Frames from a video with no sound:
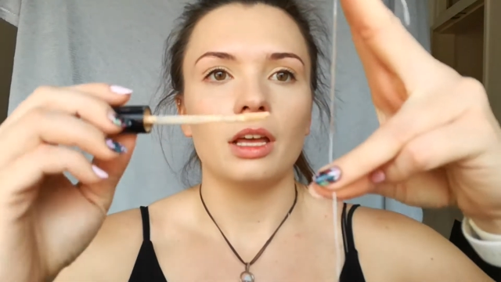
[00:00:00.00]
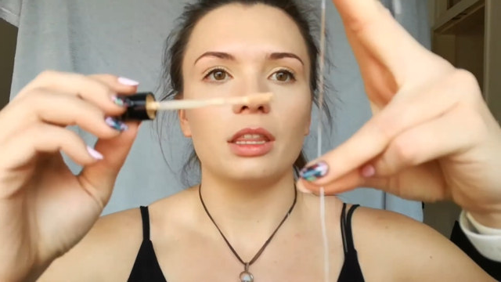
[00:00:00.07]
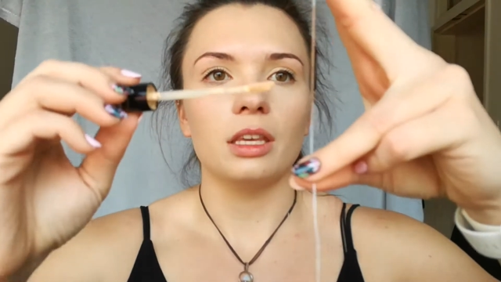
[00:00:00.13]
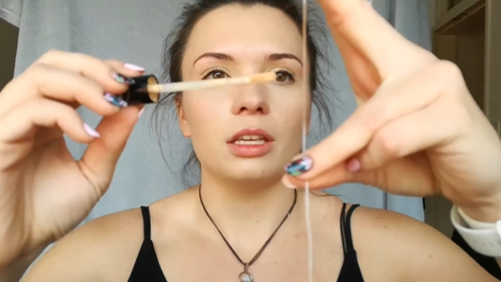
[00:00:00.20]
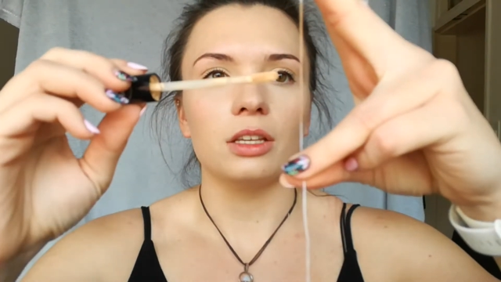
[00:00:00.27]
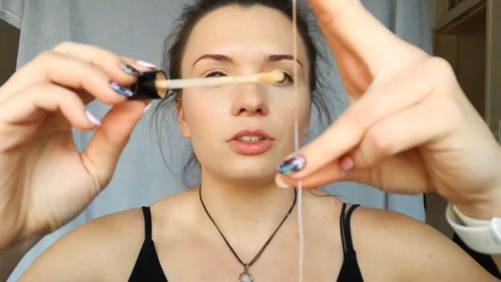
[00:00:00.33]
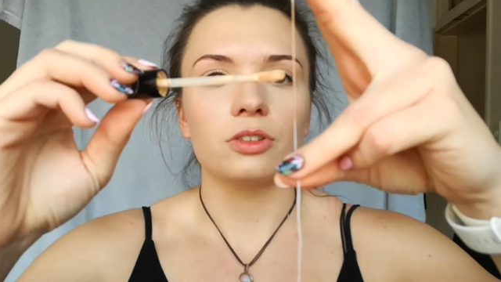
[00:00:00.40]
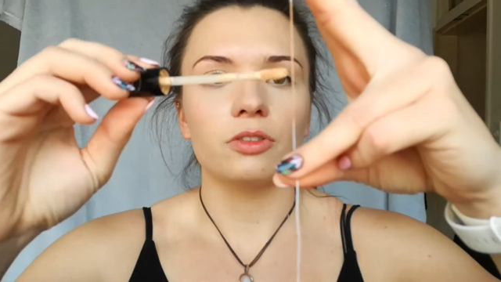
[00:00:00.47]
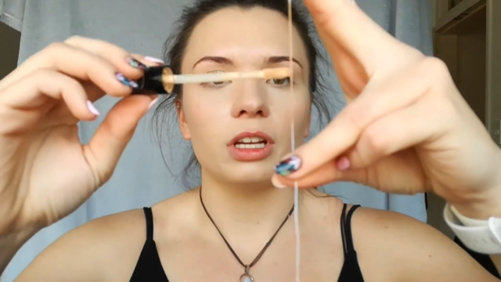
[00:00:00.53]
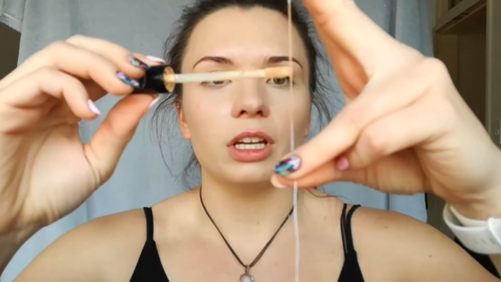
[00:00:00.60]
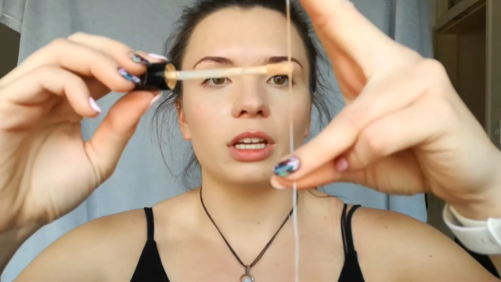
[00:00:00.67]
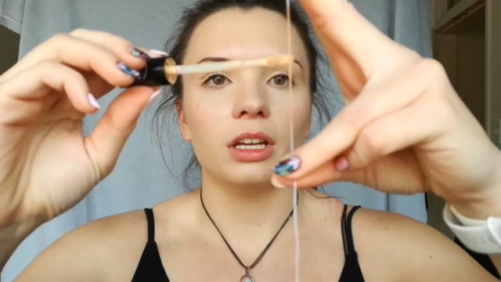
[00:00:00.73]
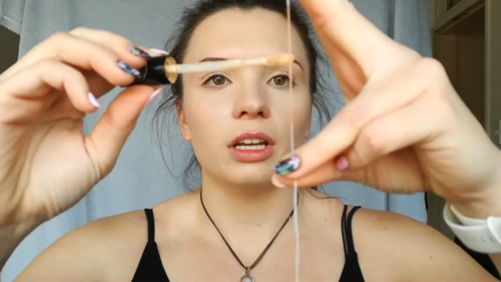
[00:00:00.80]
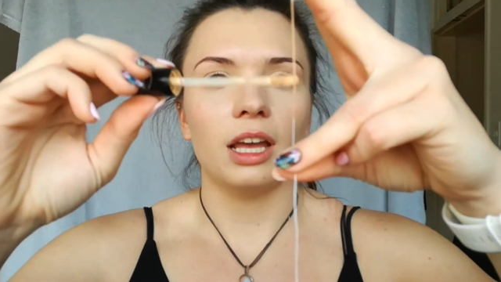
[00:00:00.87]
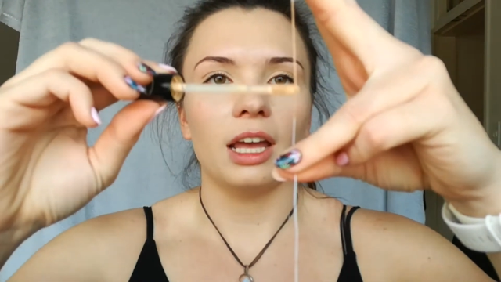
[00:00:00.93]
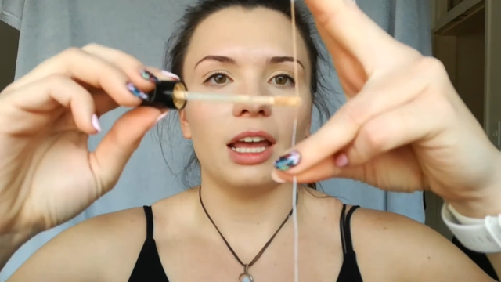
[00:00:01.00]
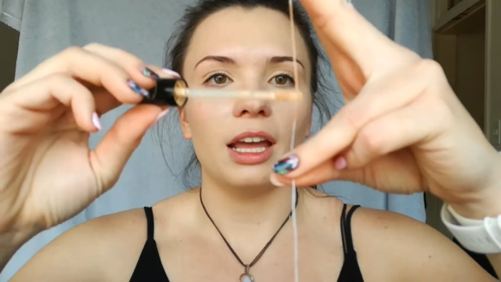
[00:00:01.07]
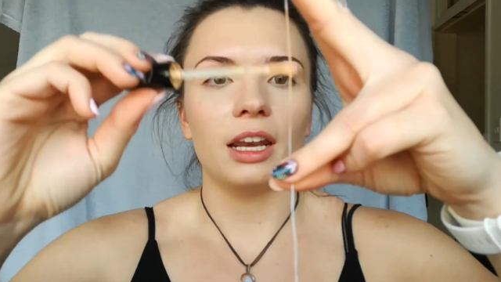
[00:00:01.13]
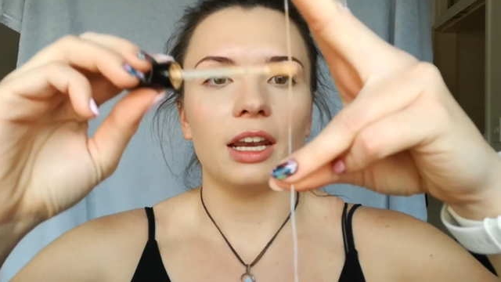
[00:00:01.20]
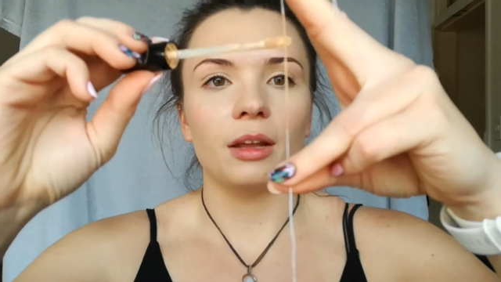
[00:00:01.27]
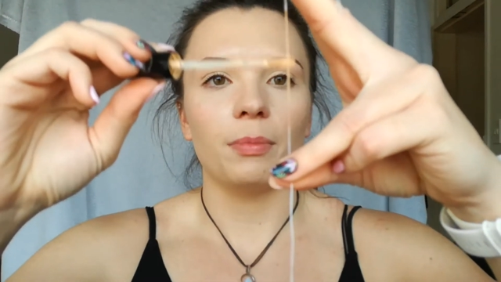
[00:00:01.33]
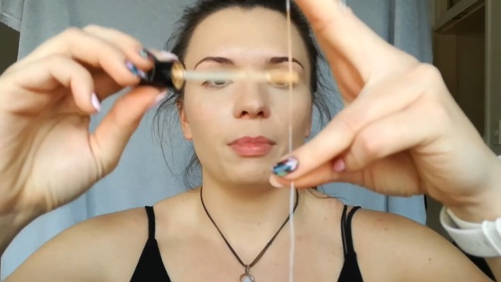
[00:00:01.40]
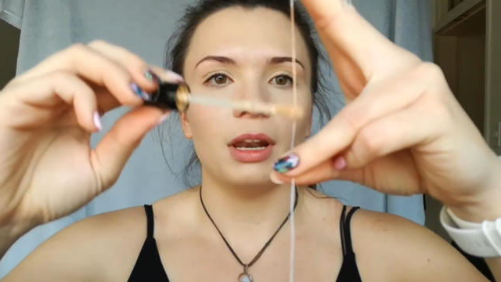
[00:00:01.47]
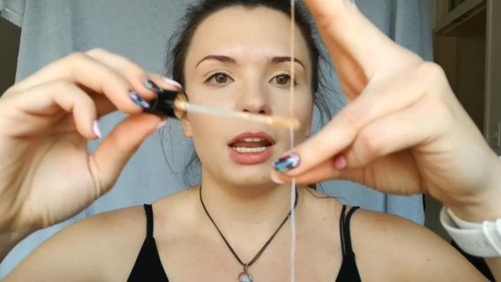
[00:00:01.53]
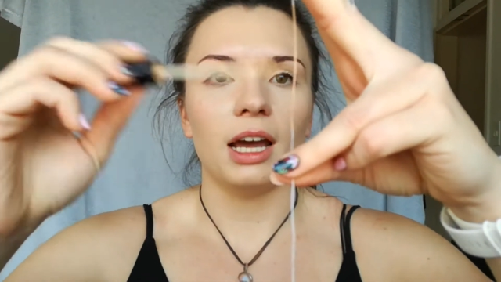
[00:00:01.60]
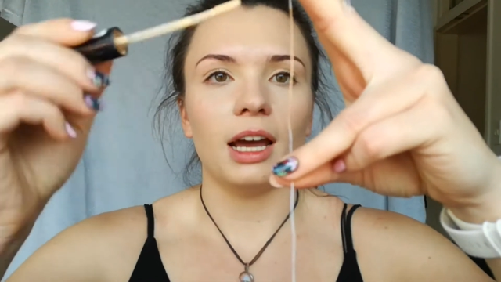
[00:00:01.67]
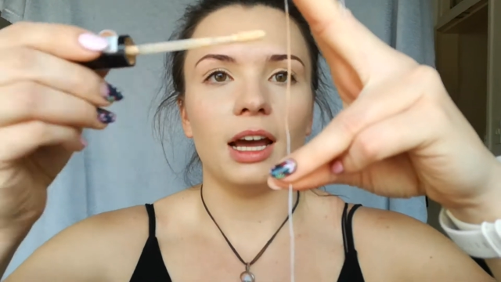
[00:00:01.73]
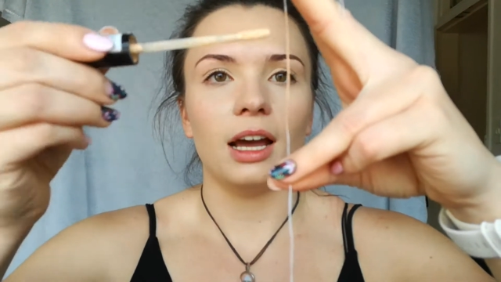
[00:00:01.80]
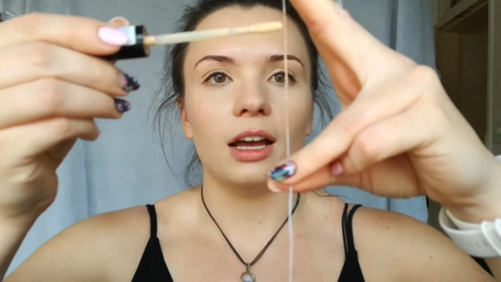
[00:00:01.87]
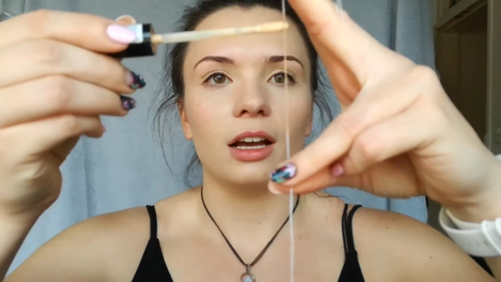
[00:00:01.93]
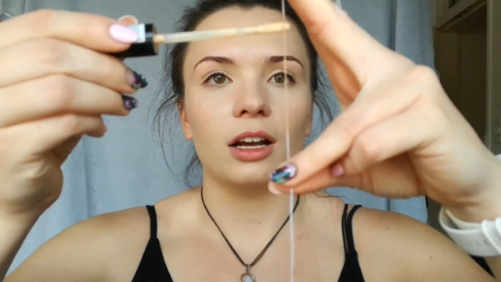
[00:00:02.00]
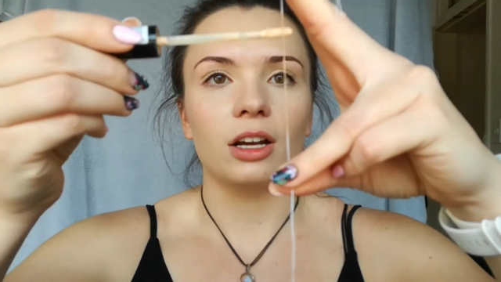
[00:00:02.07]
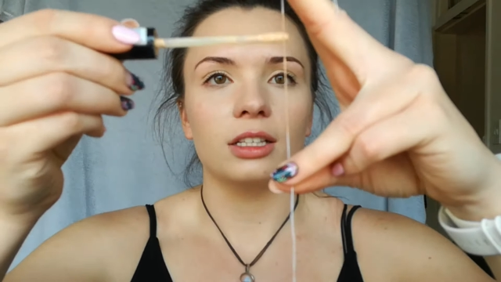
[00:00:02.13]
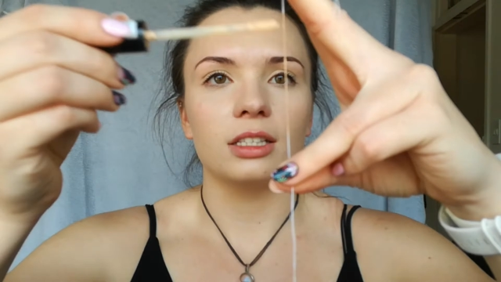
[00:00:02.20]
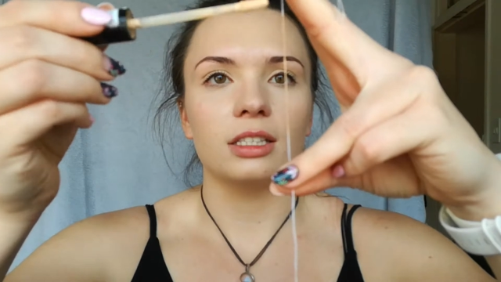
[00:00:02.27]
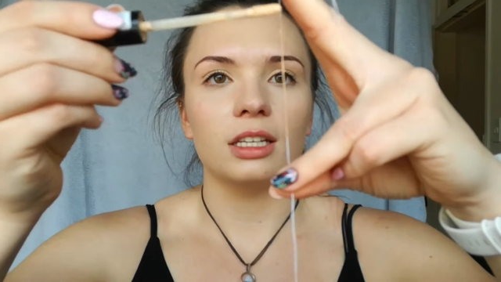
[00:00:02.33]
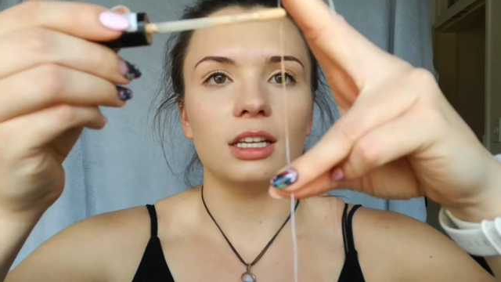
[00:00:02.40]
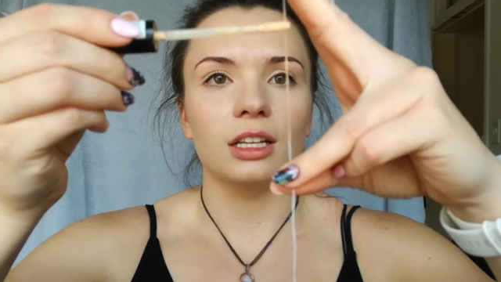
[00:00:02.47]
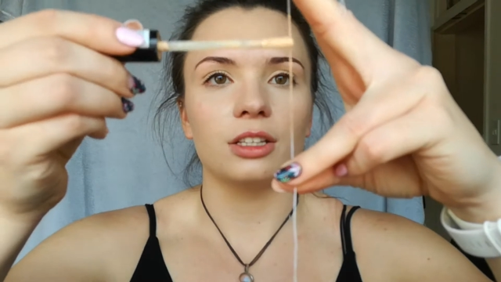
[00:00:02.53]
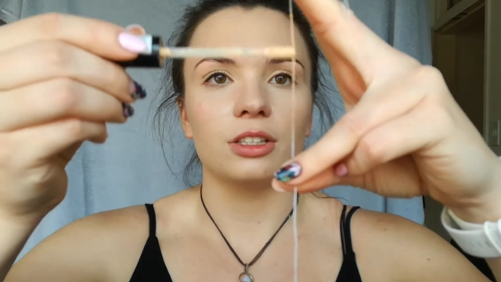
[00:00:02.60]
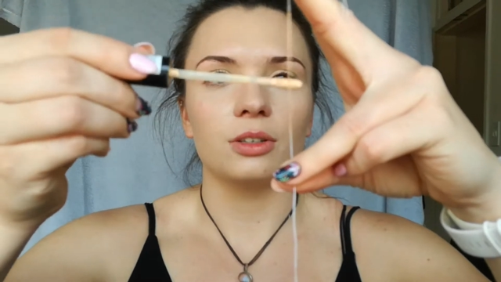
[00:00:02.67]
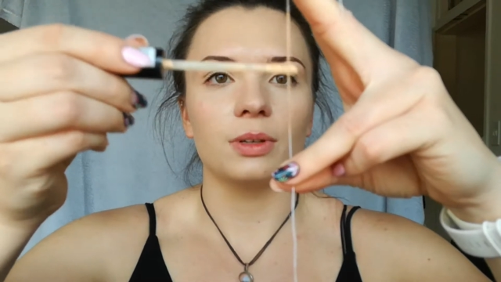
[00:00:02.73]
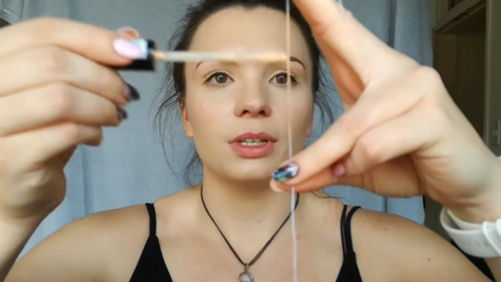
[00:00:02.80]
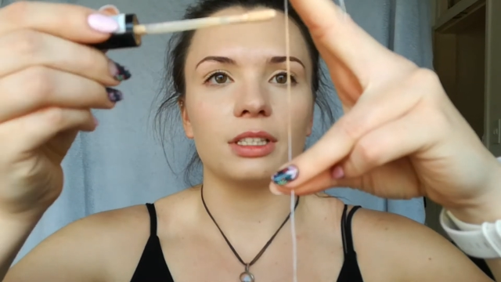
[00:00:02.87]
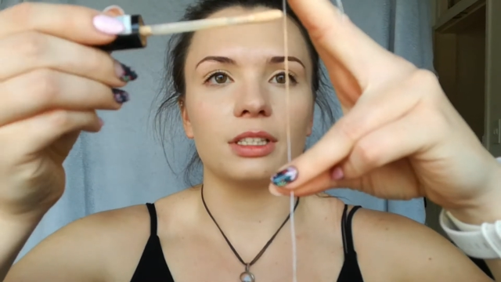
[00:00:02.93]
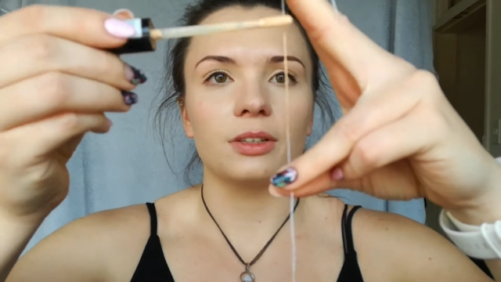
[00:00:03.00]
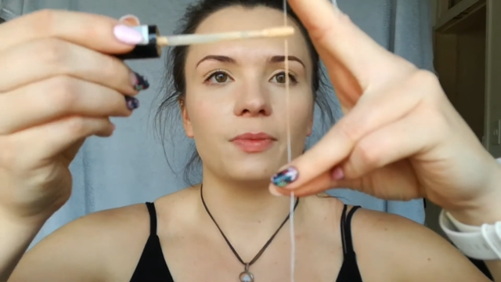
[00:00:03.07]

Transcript: the string and apply concealer to it.